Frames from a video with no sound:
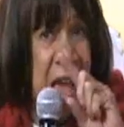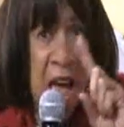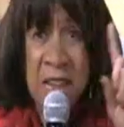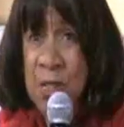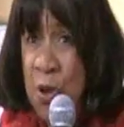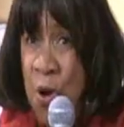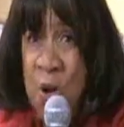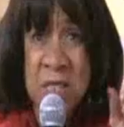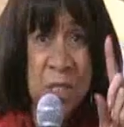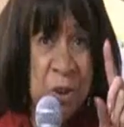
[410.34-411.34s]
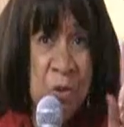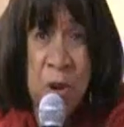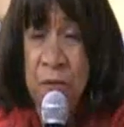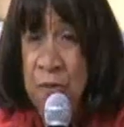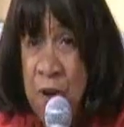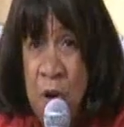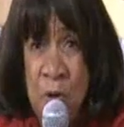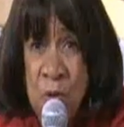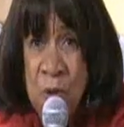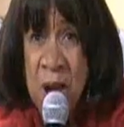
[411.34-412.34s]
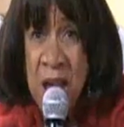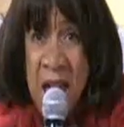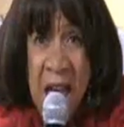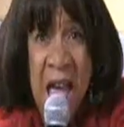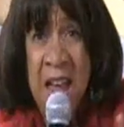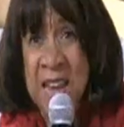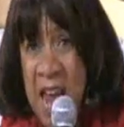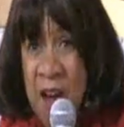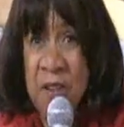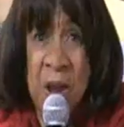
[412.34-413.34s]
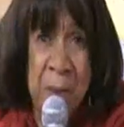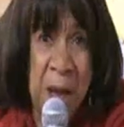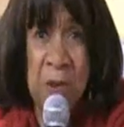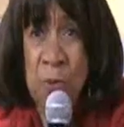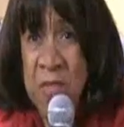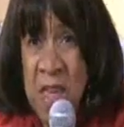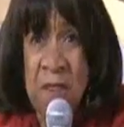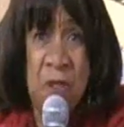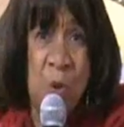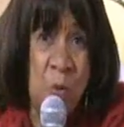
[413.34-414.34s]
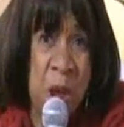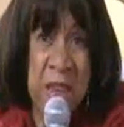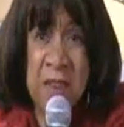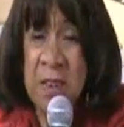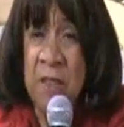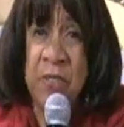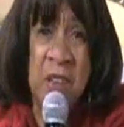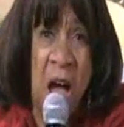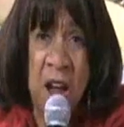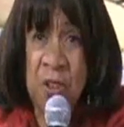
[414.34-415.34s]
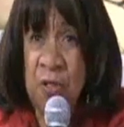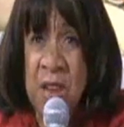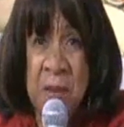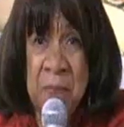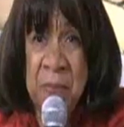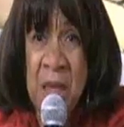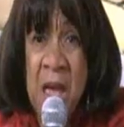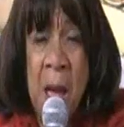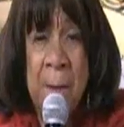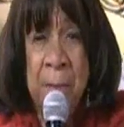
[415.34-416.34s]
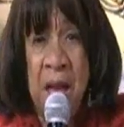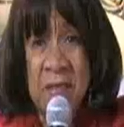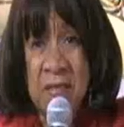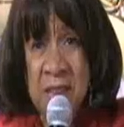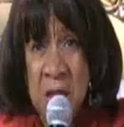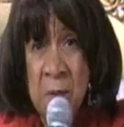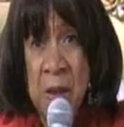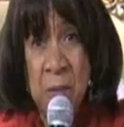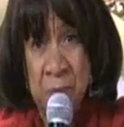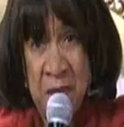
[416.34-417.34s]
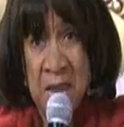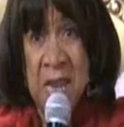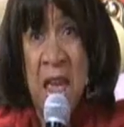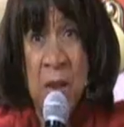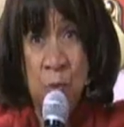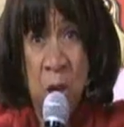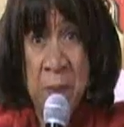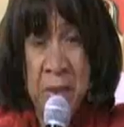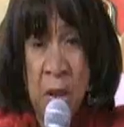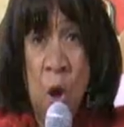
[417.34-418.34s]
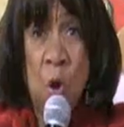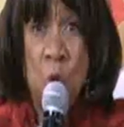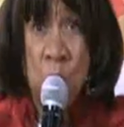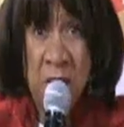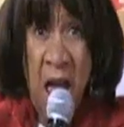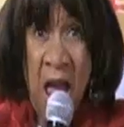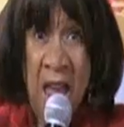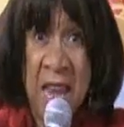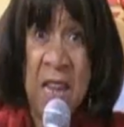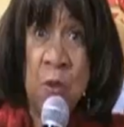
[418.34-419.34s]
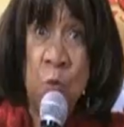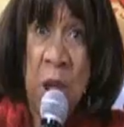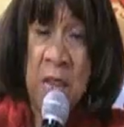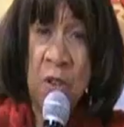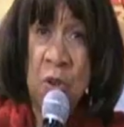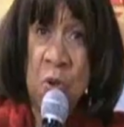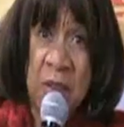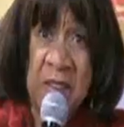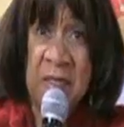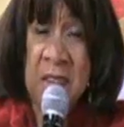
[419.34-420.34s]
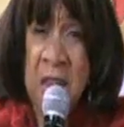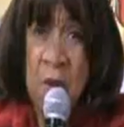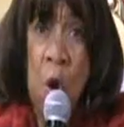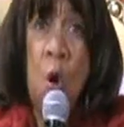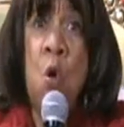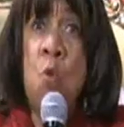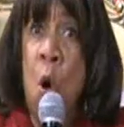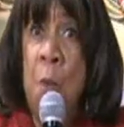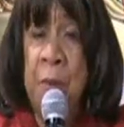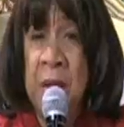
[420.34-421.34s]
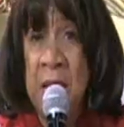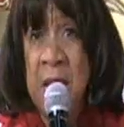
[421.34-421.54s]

not tossed to and fro and carried about with every wind of doctrine by scheming men and women who lie in wait to deceive, who won't